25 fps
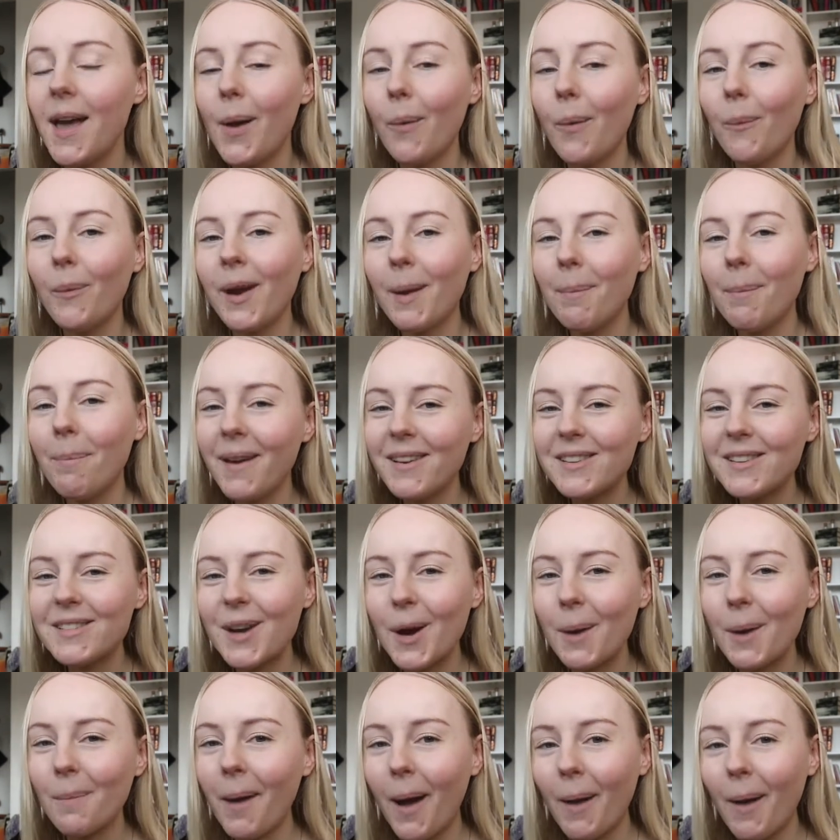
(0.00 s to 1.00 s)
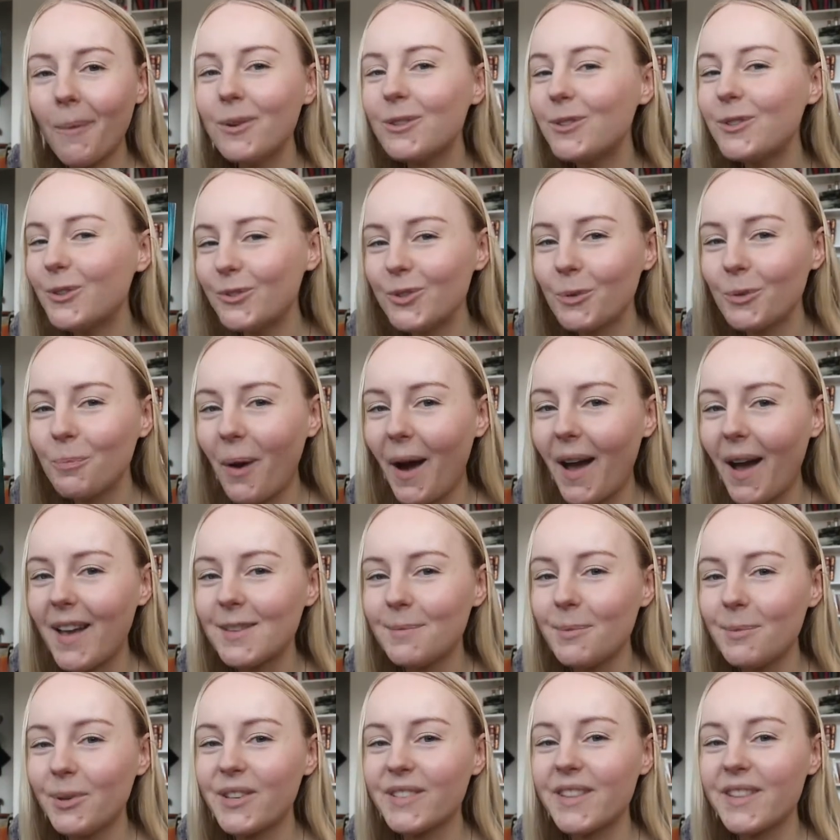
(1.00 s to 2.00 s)
When I picked it up, I was so
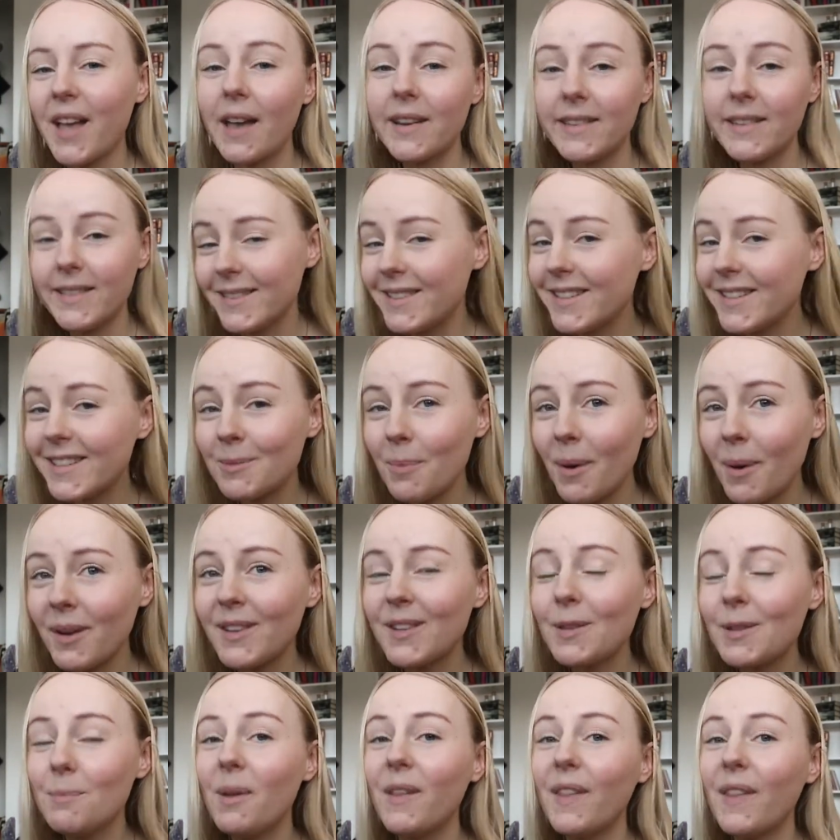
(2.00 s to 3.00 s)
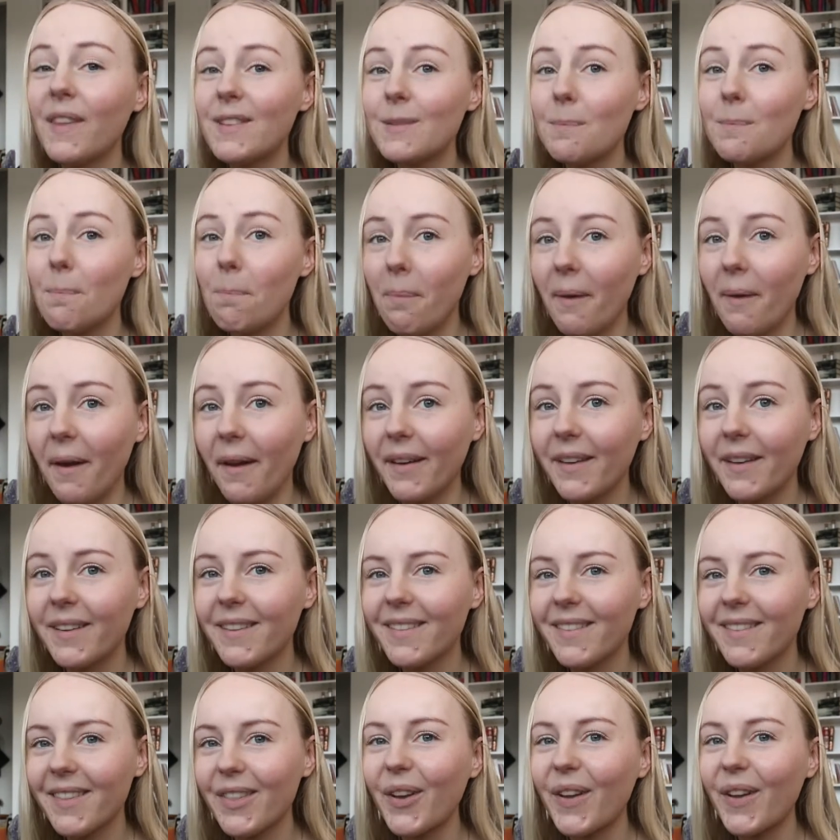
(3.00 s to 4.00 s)
surprised because I didn't expect it to be this big.
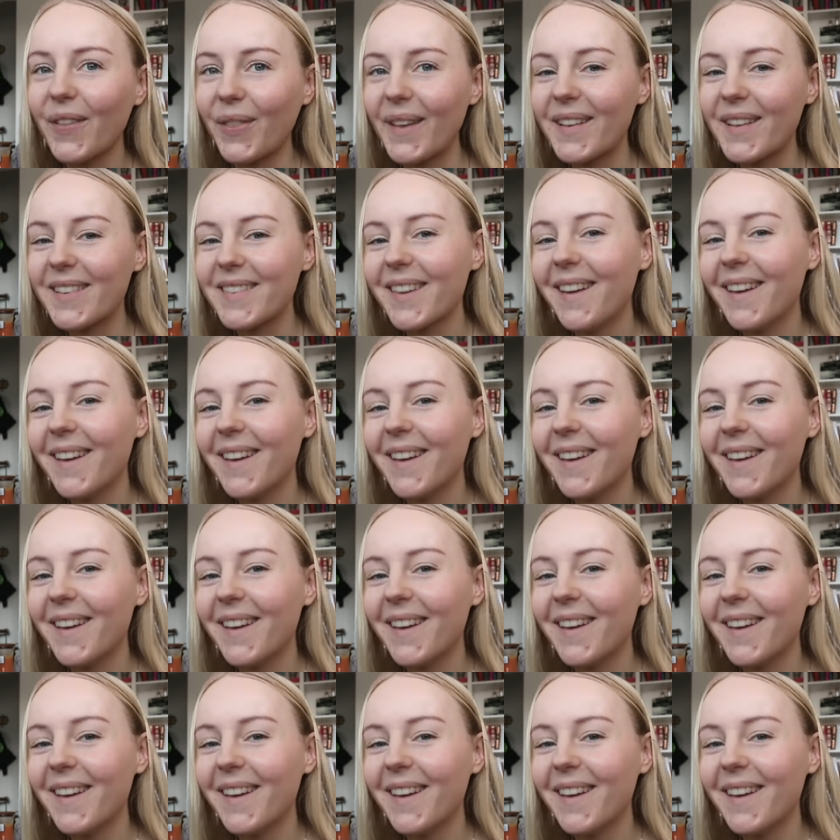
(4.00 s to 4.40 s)
Look at this.